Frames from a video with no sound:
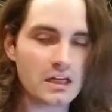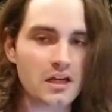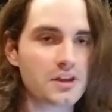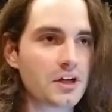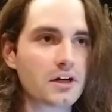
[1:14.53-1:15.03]

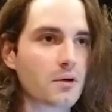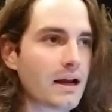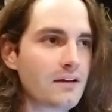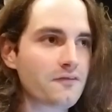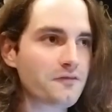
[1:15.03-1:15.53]
they're
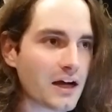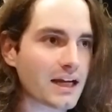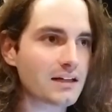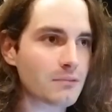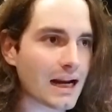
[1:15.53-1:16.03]
great
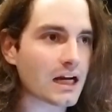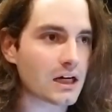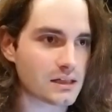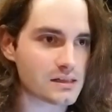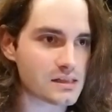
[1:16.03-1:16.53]
fucking
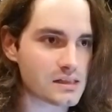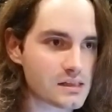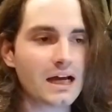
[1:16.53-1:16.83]
records!